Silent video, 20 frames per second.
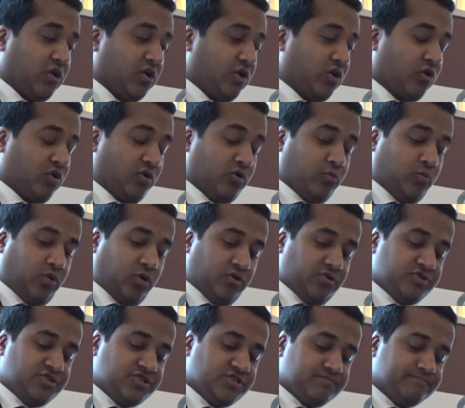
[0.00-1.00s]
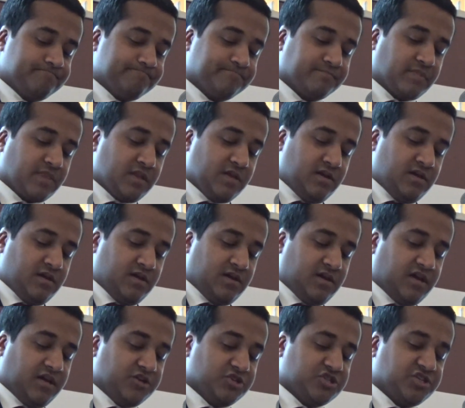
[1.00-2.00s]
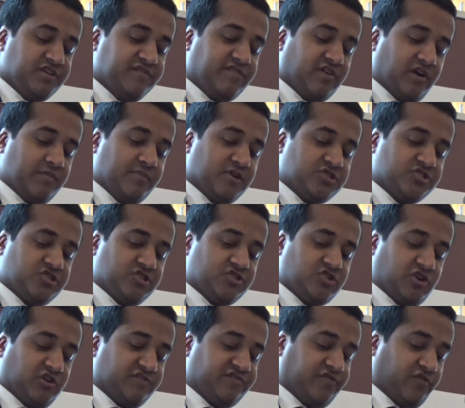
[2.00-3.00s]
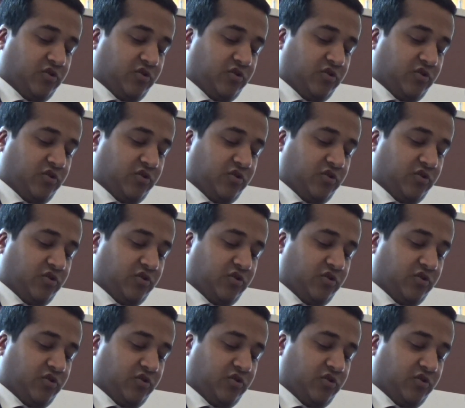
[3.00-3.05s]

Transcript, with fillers: are her words, and she very much deserves